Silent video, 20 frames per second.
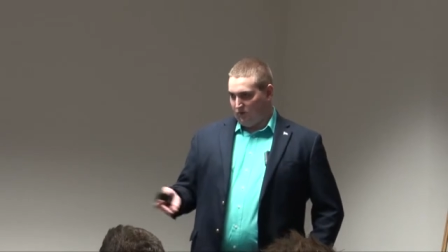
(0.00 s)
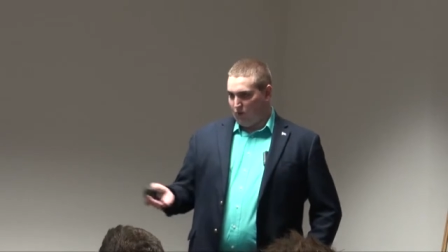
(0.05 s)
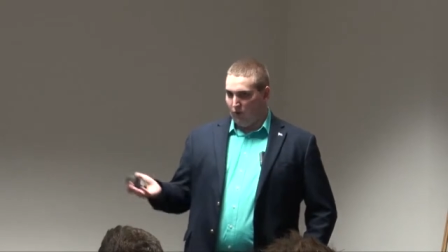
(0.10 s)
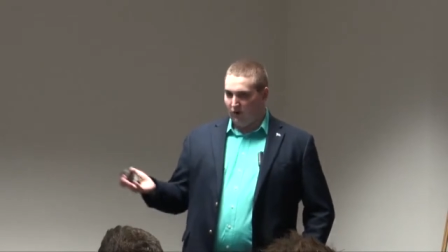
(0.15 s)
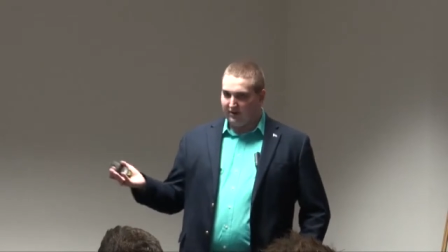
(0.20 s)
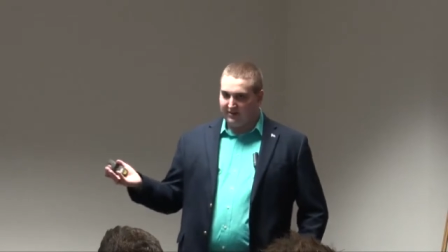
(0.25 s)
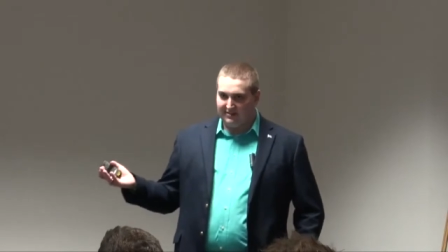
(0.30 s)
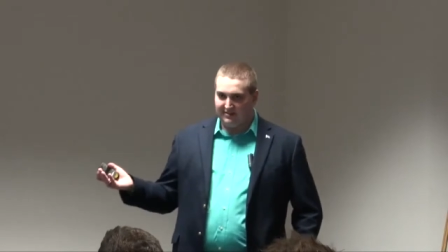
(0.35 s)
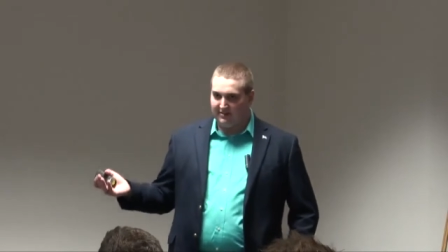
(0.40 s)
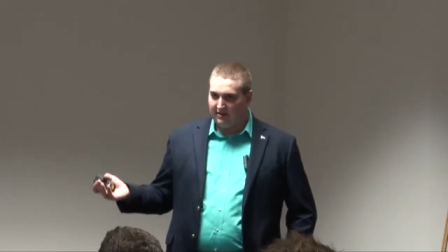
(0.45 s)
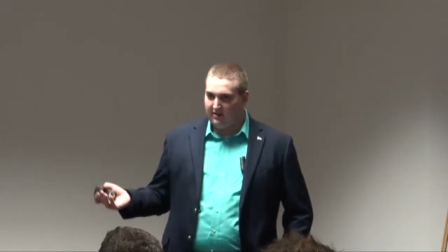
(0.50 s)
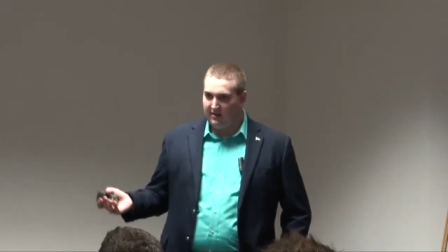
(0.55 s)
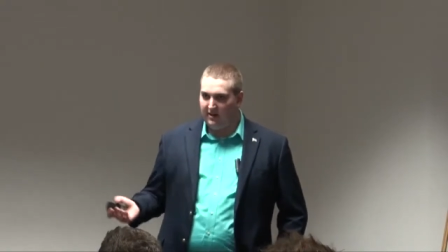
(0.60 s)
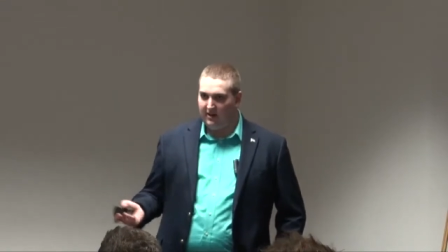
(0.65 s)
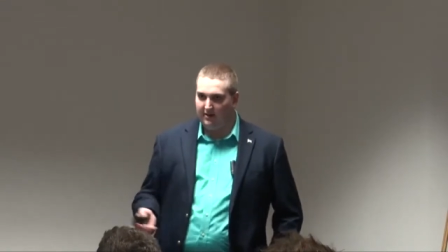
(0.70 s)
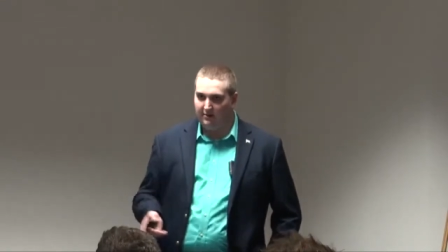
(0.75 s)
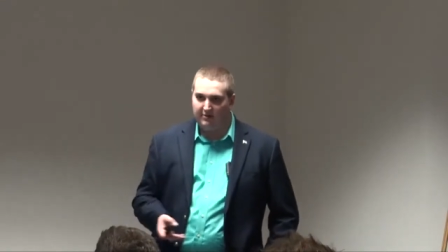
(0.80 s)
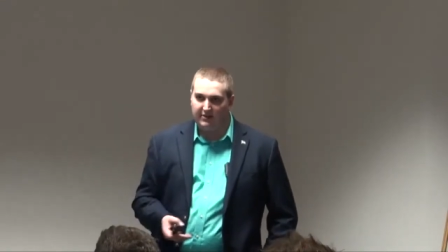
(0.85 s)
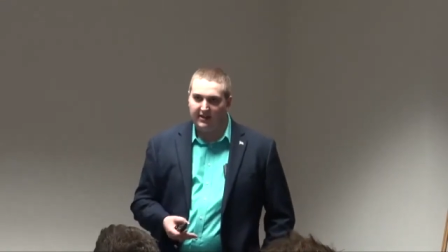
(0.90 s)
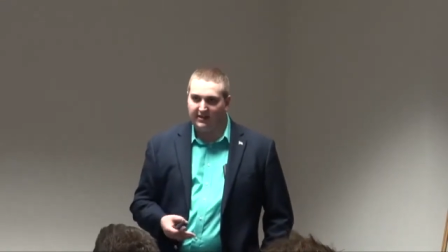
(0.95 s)
work
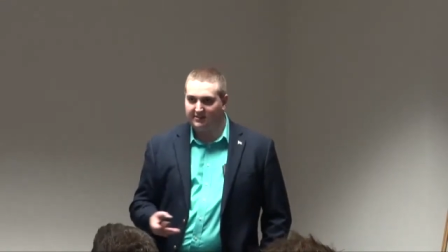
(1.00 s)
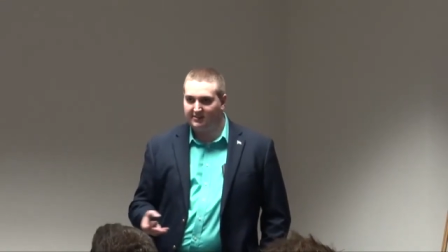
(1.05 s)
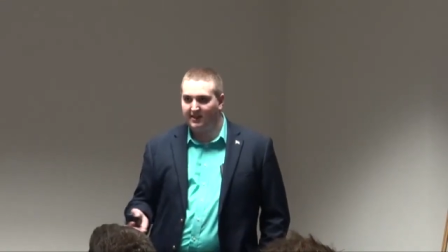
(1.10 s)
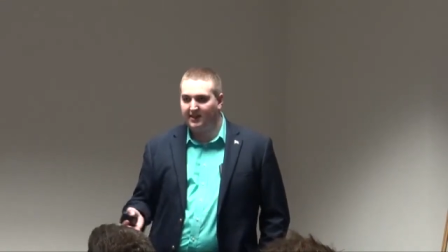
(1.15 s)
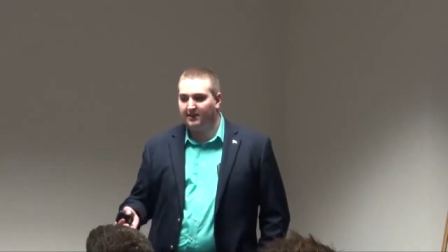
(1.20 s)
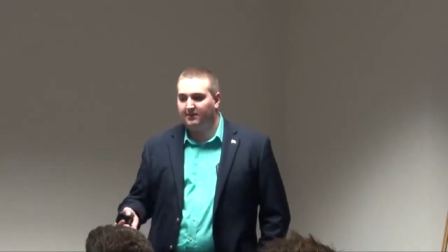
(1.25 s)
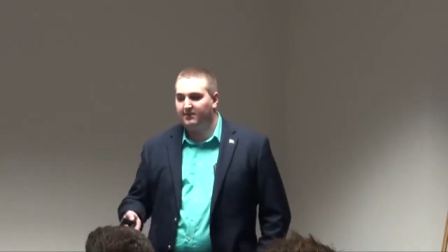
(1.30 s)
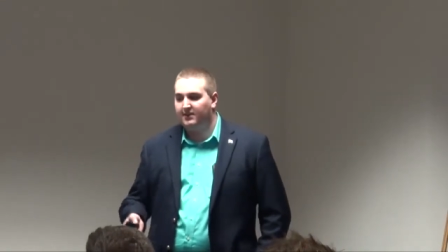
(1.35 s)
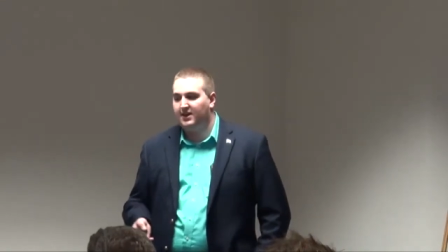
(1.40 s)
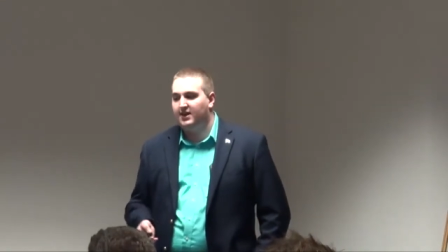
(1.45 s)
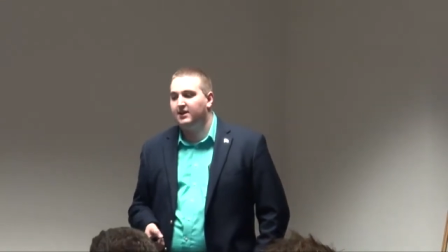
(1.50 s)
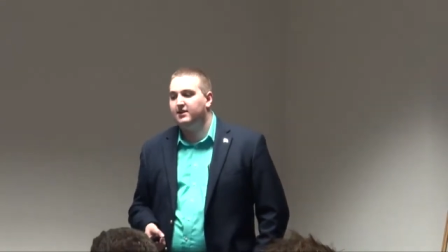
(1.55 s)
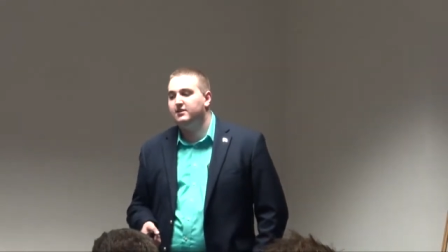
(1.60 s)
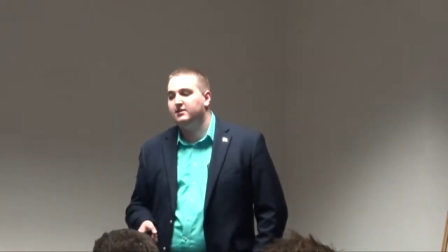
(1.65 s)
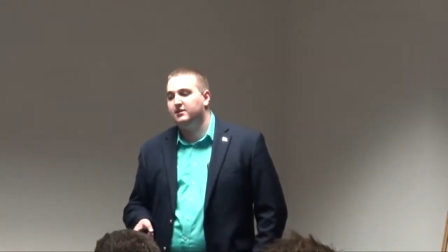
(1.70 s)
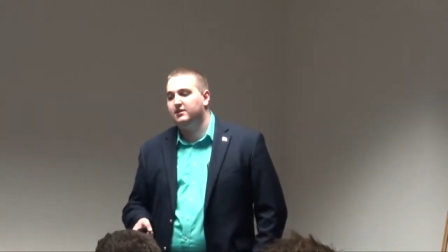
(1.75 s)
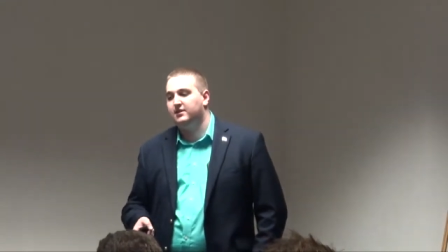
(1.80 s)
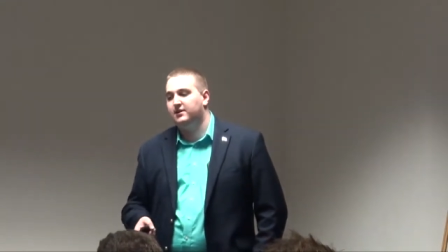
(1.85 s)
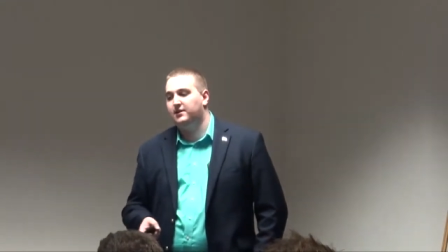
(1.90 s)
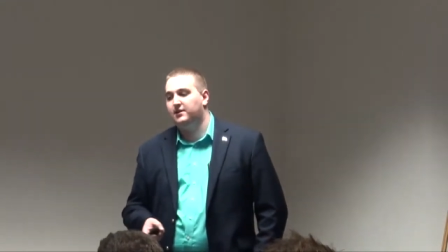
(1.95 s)
study and things like
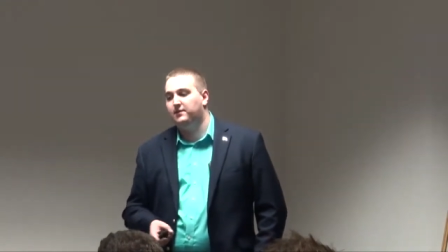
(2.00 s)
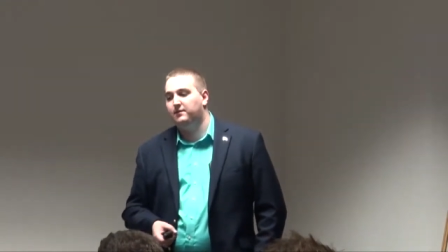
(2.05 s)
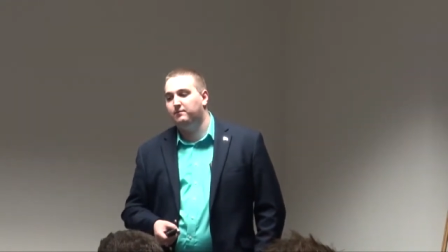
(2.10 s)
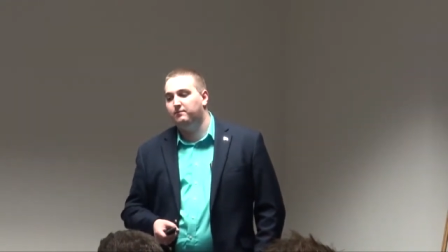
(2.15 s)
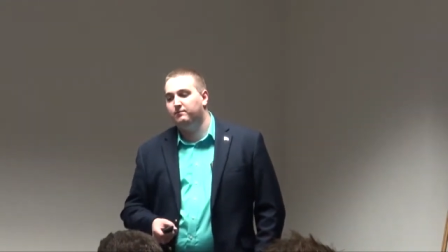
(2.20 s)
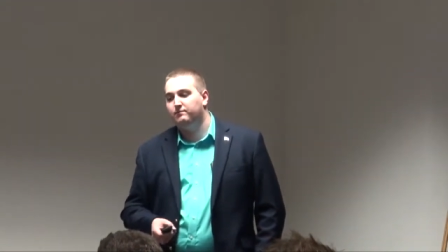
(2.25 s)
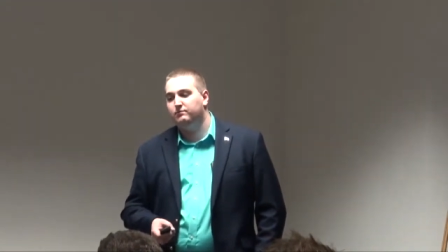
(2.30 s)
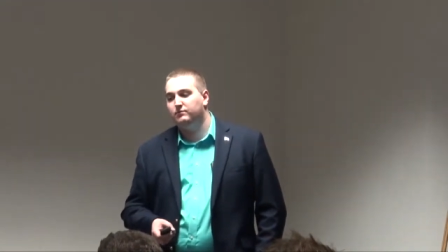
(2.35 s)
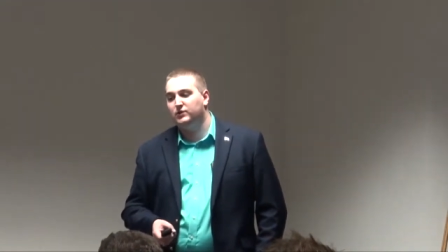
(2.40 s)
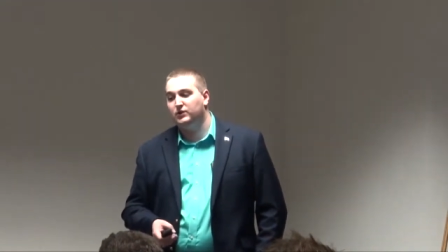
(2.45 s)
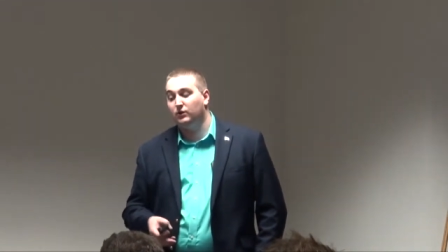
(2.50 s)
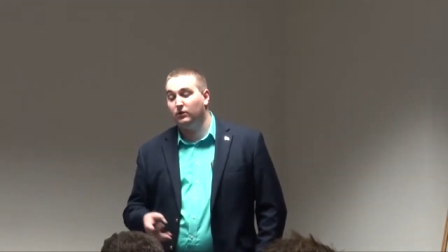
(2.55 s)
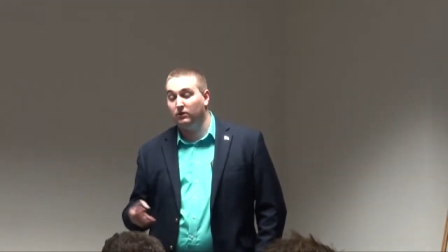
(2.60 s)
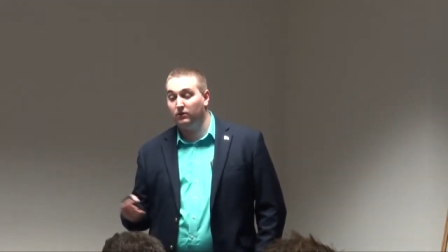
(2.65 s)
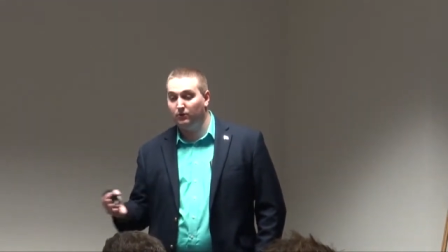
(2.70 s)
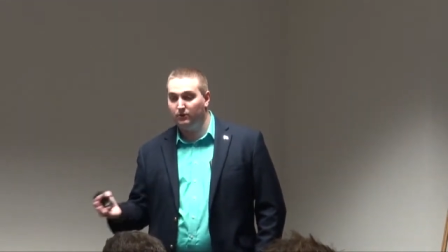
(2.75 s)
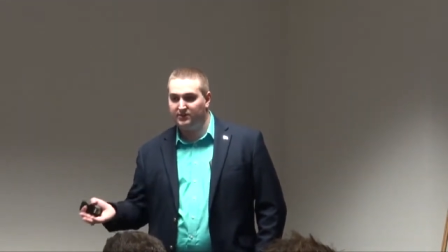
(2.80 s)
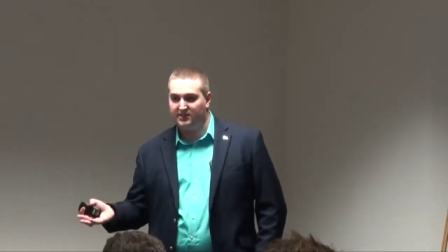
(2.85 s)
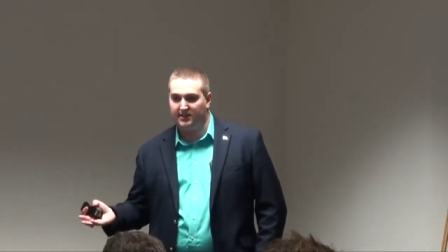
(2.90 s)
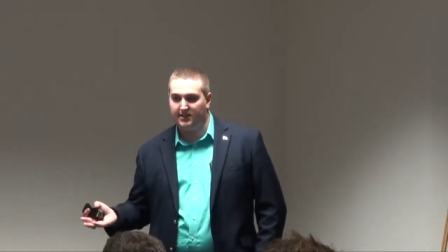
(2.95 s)
that, um,
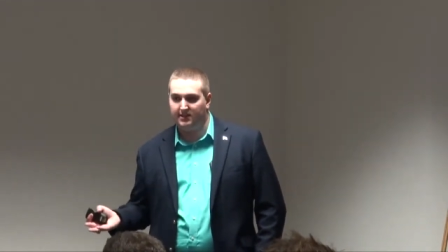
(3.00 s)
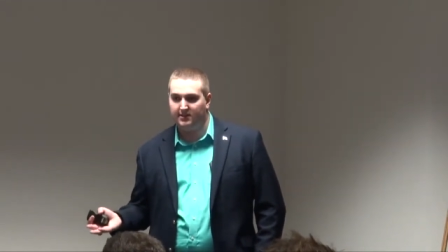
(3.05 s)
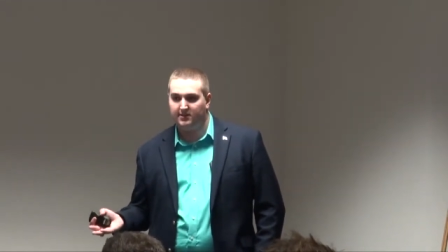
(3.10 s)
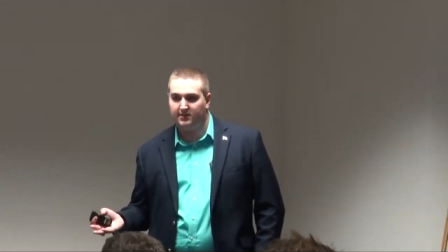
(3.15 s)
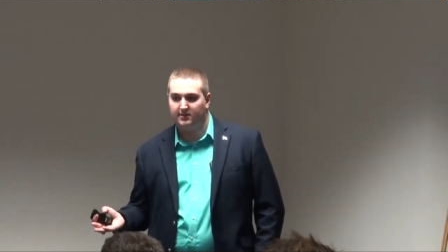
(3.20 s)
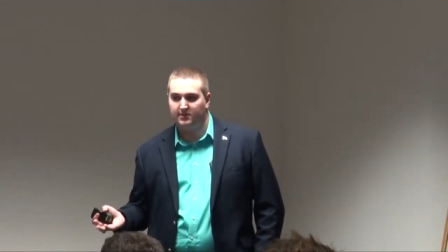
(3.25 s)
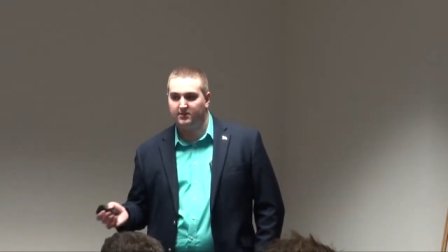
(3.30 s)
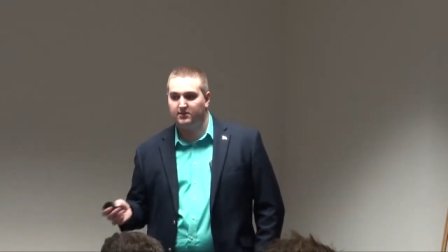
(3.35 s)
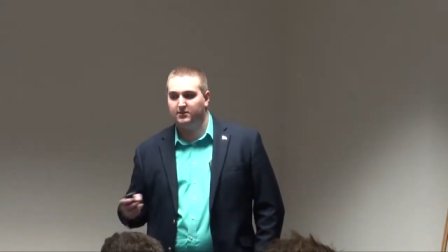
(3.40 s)
you'll lose it.